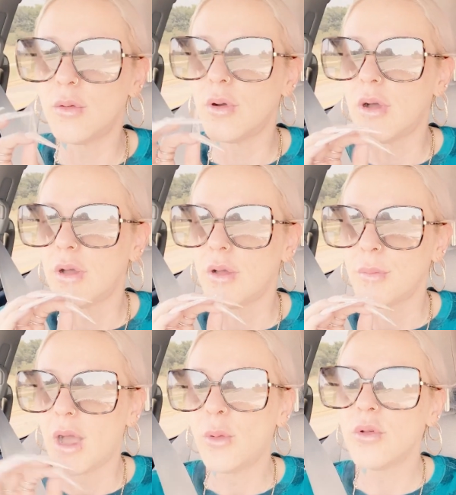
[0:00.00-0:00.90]

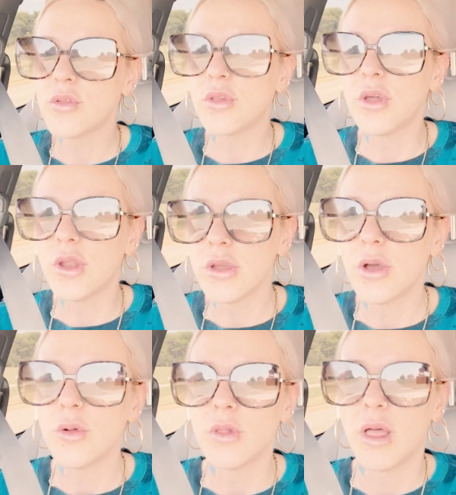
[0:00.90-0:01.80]
Um, I was gonna
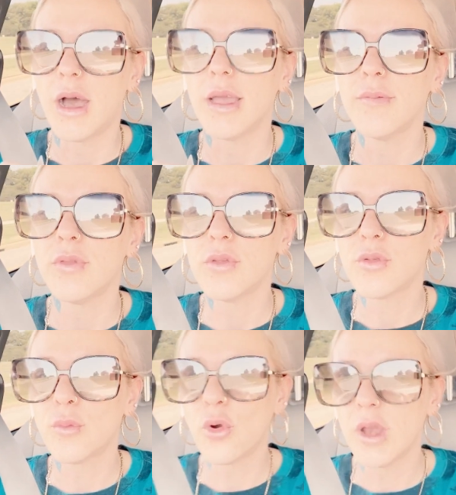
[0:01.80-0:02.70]
go live
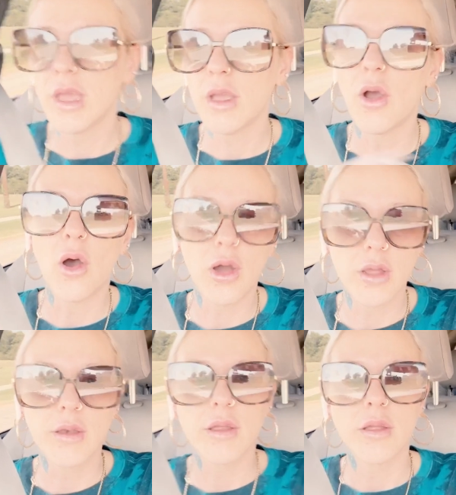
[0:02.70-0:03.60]
this morning
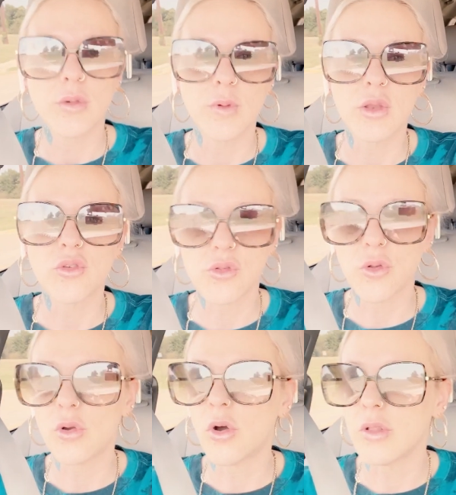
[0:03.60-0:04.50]
on Rachel's
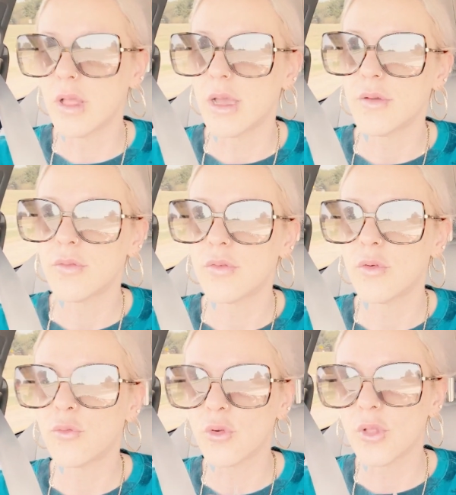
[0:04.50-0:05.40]
So Called Life
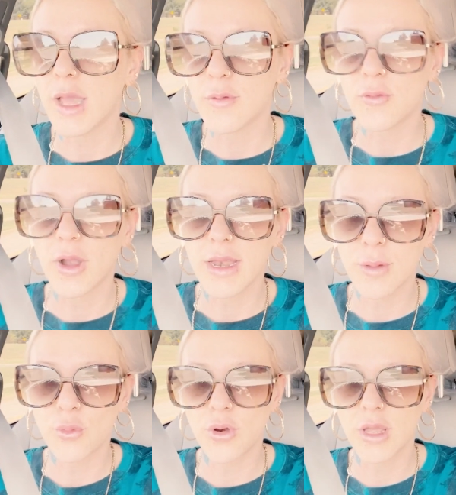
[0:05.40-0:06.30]
for like Friday
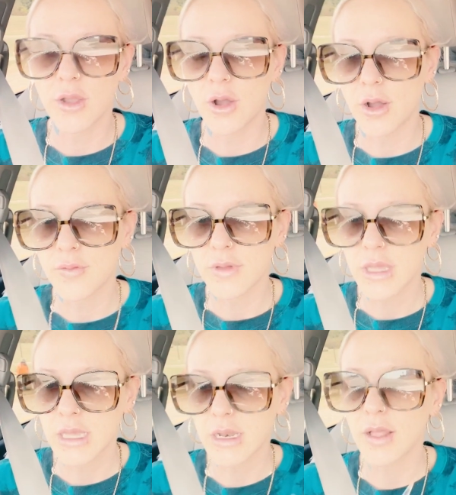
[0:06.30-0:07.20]
morning
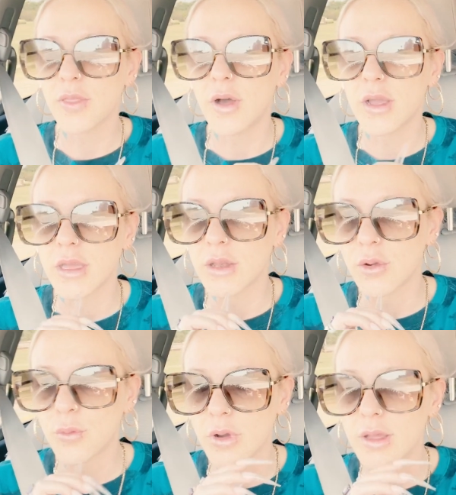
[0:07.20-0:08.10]
coffee, and I thought, you know
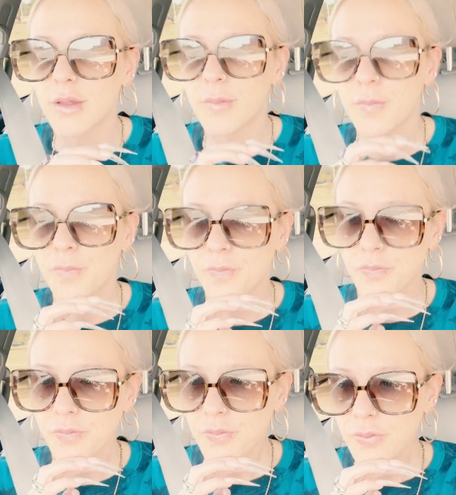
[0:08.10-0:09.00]
what?
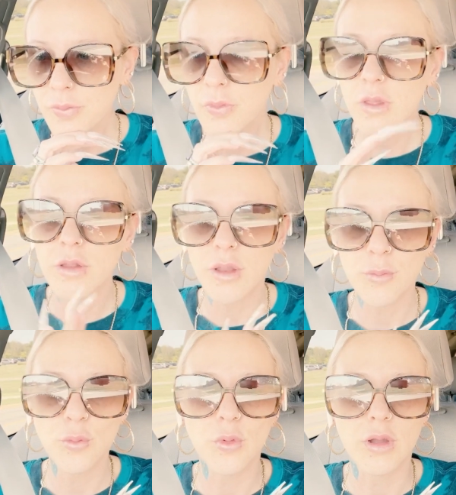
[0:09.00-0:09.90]

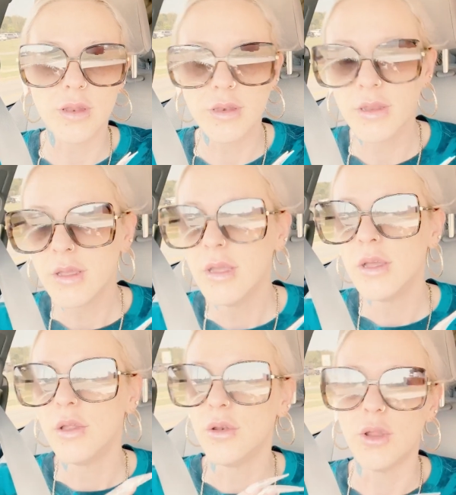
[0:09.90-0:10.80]
Number
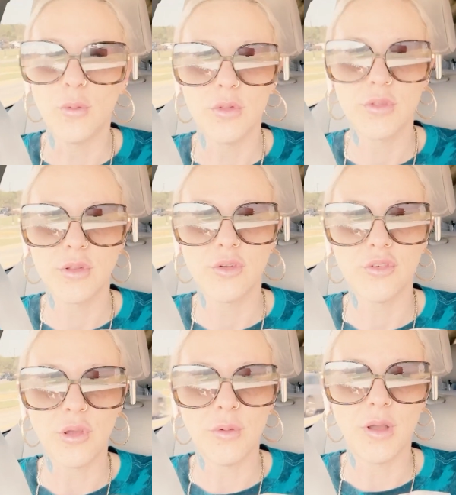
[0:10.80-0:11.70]
one, no one's gonna
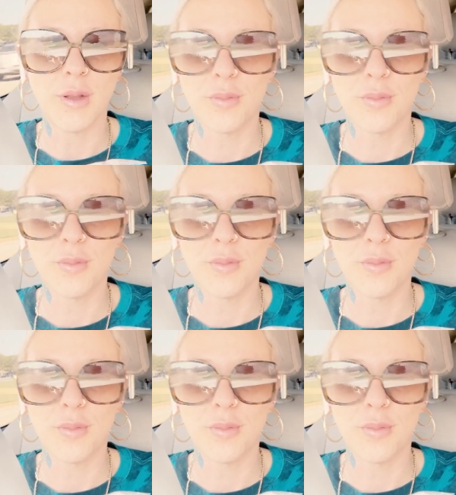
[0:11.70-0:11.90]
show up